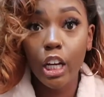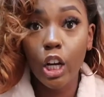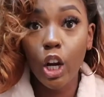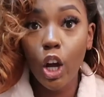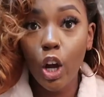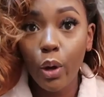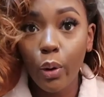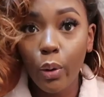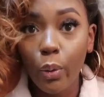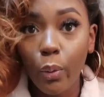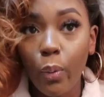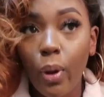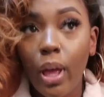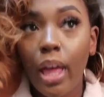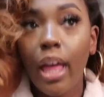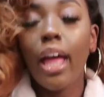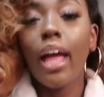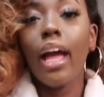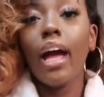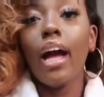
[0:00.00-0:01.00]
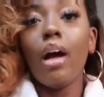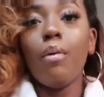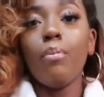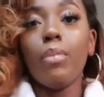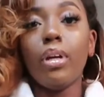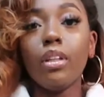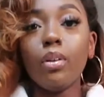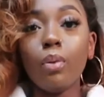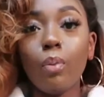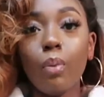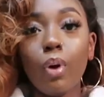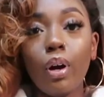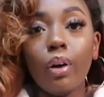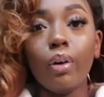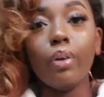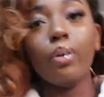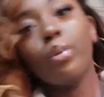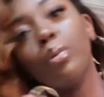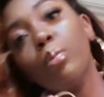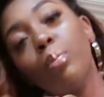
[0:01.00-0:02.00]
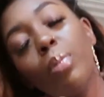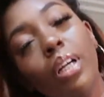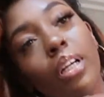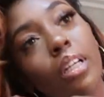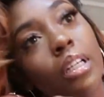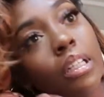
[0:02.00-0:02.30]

no, I'm in the robe.